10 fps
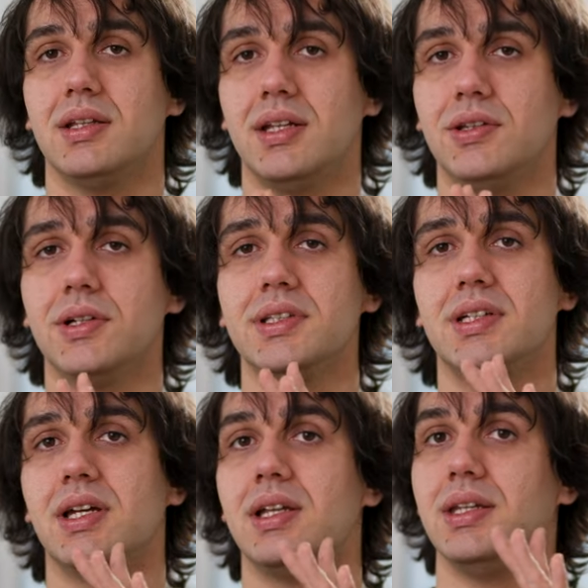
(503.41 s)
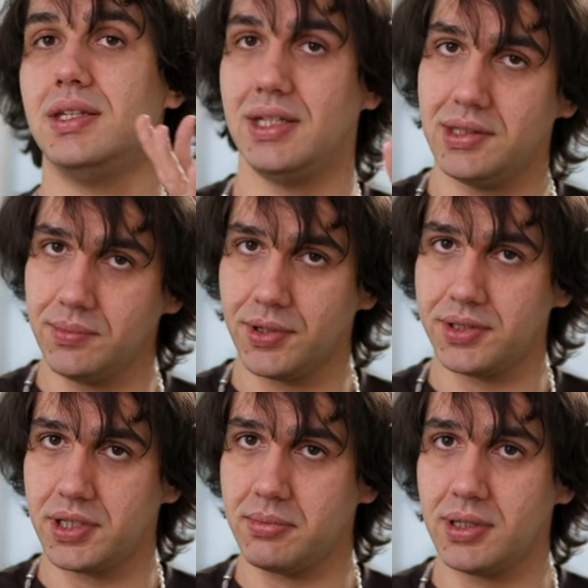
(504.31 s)
They don't need more
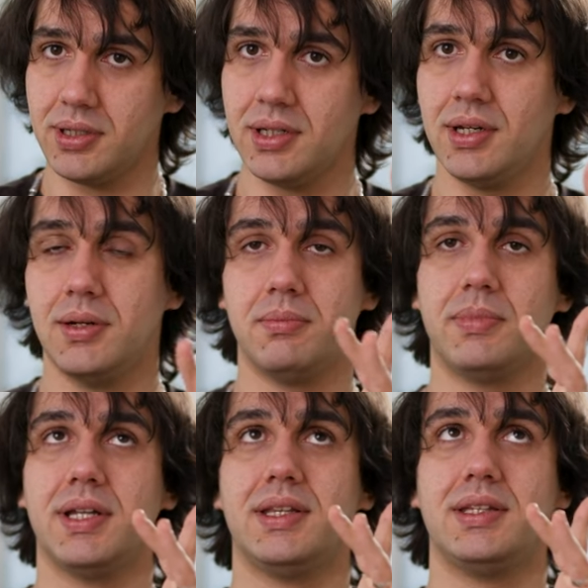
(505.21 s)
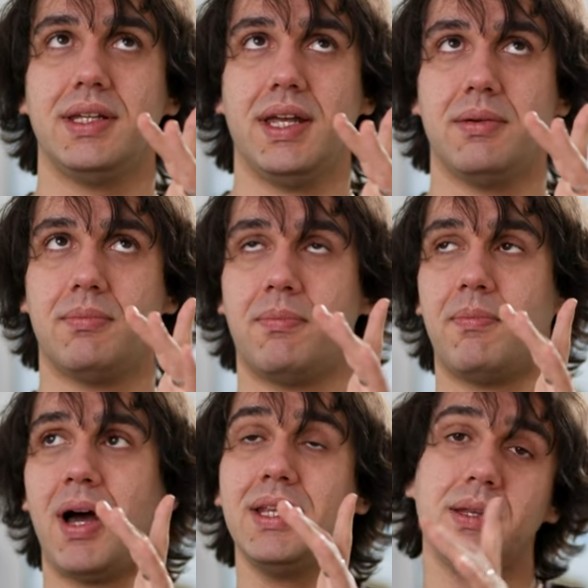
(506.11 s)
treble, but in
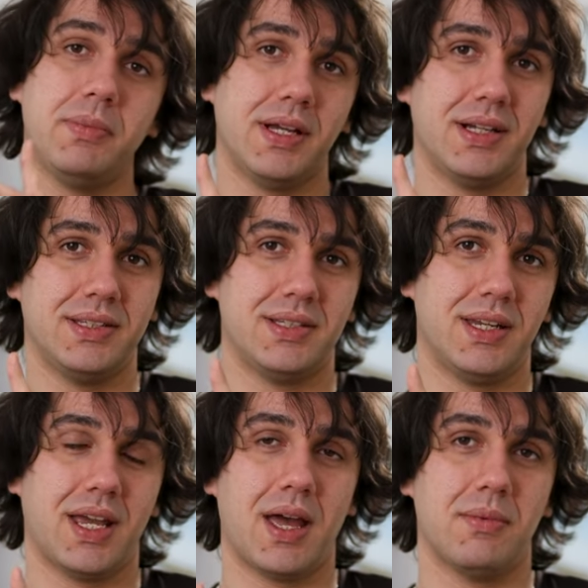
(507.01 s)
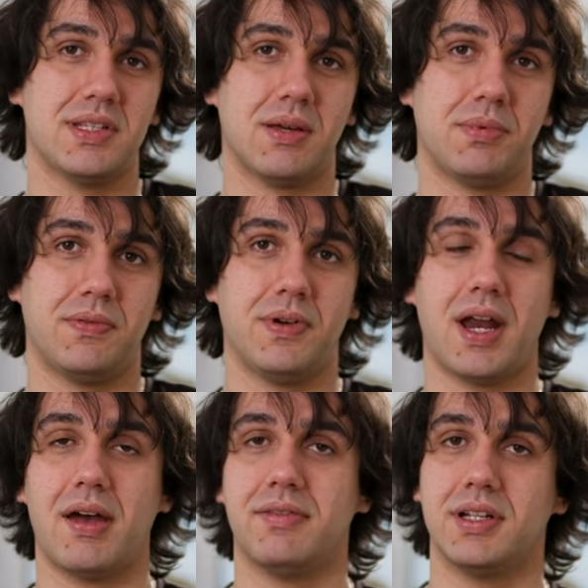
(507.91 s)
my typical listening habits, I prefer
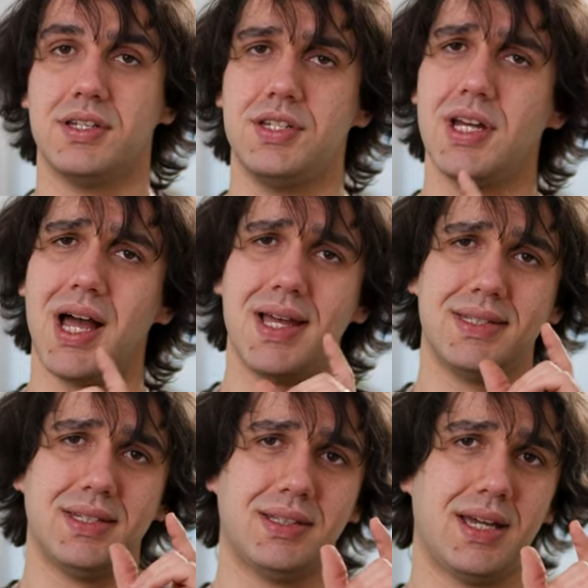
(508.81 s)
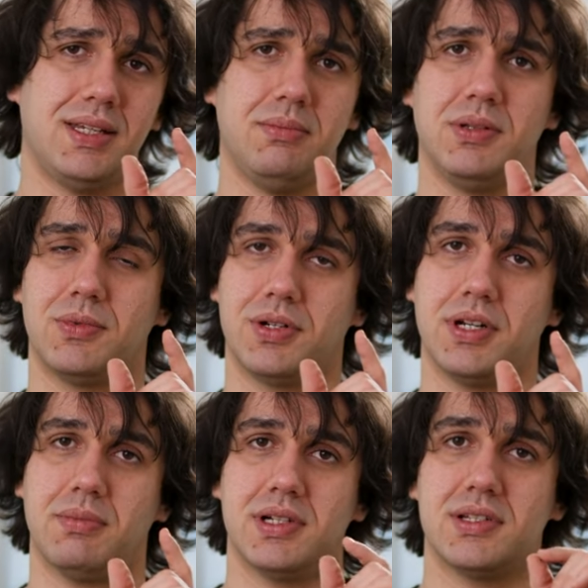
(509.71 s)
having just a tiny bit more
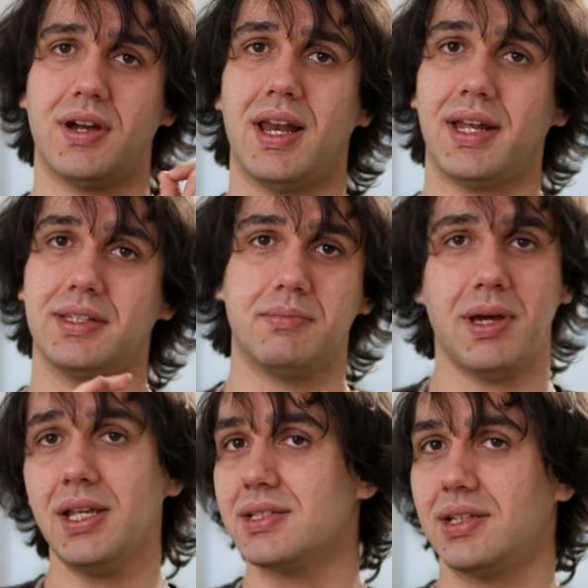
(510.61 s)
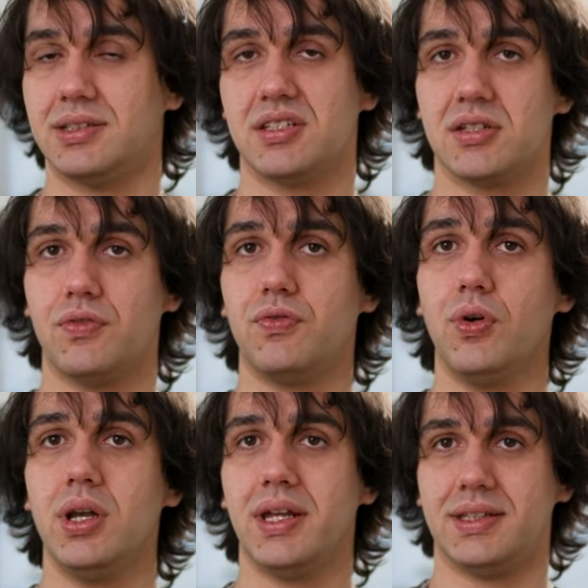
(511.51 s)
treble. So I like the bass, it is
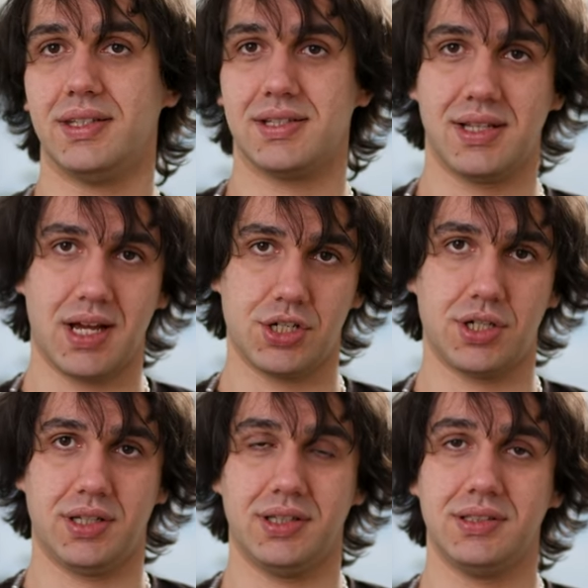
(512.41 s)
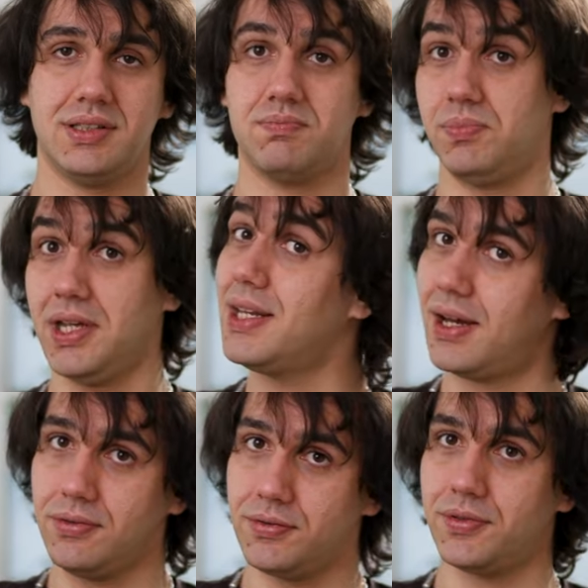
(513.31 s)
full, it is lush, and it is
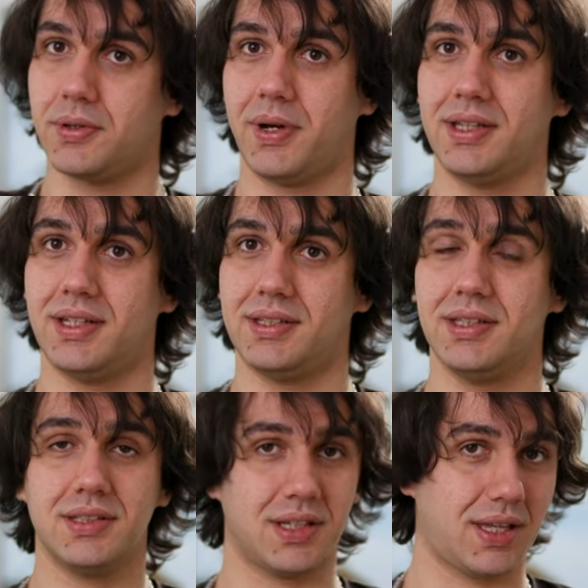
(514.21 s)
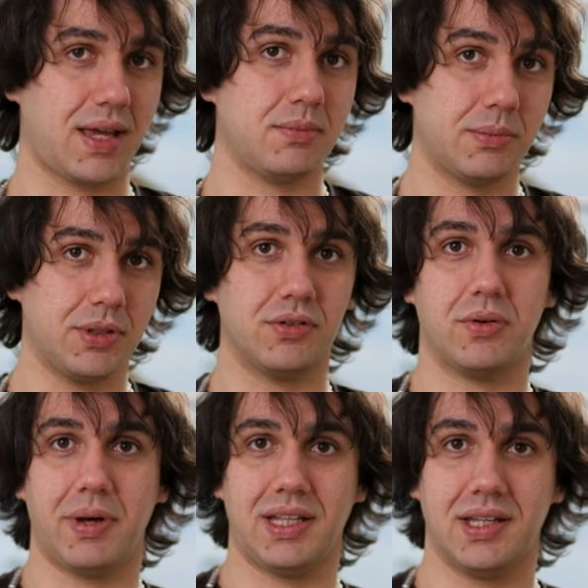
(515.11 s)
enough for my tastes, and I am a bit of
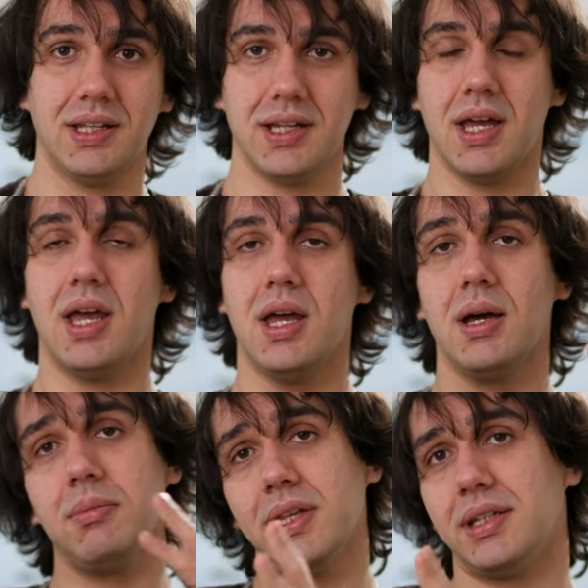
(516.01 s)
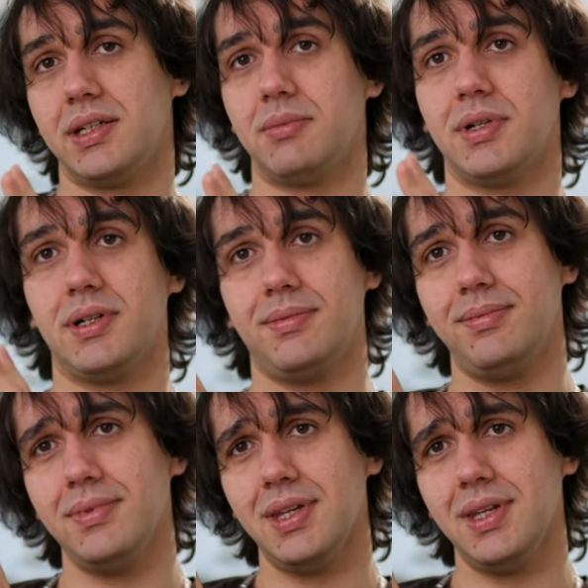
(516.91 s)
a bass head, but the treble